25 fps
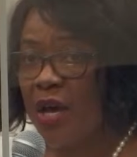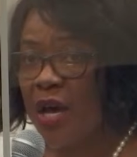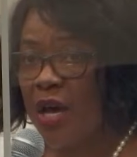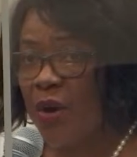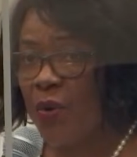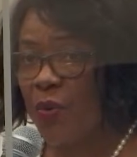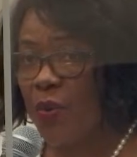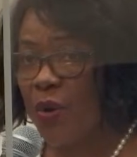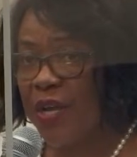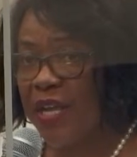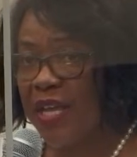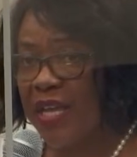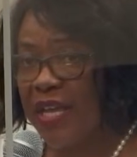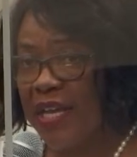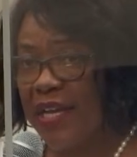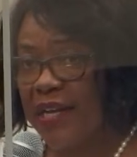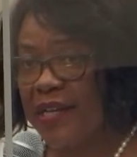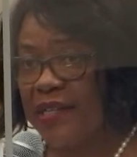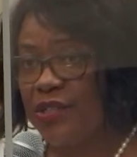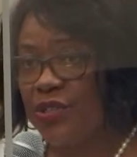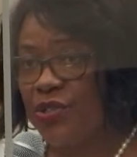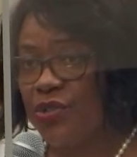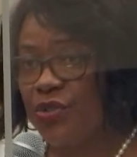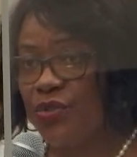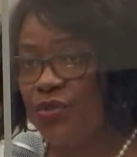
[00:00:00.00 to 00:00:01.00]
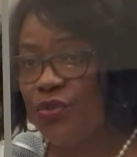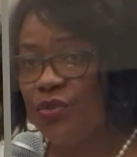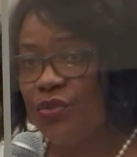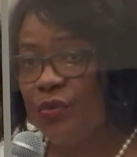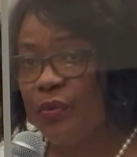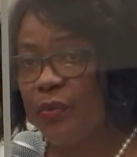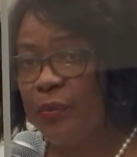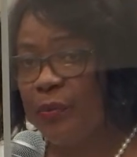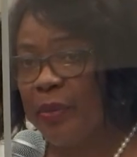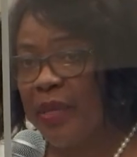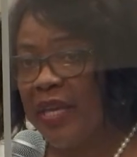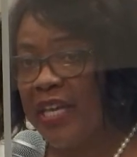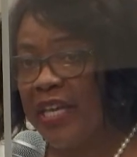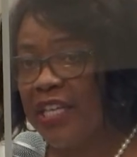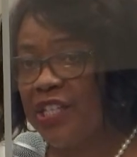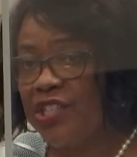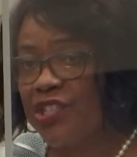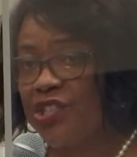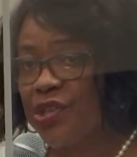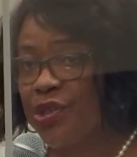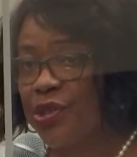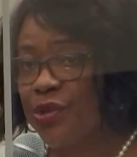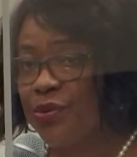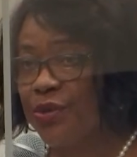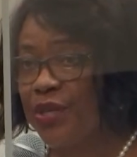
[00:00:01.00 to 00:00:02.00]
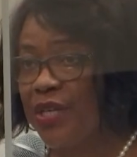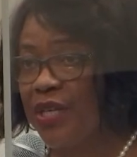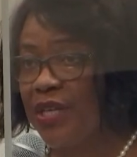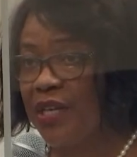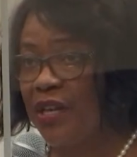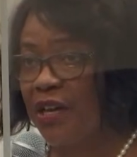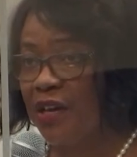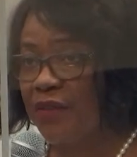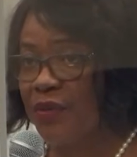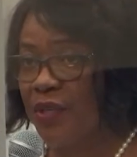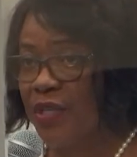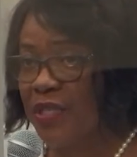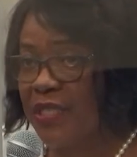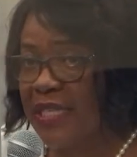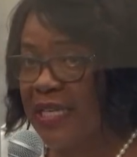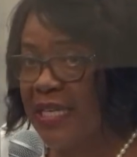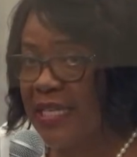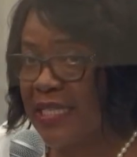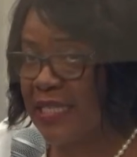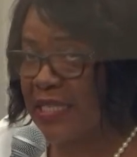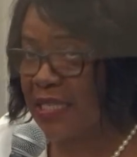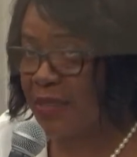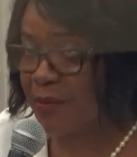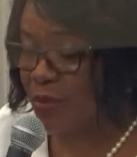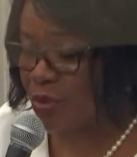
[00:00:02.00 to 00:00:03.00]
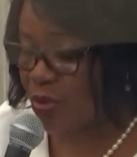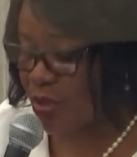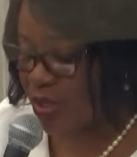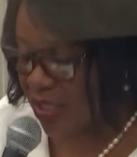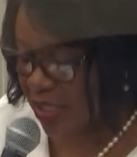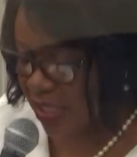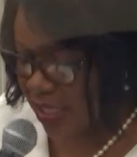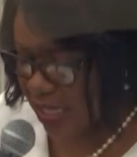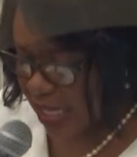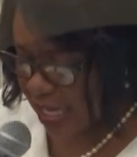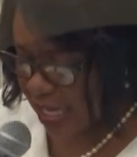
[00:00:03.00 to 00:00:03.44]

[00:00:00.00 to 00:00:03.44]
were geared to page three of your testimony.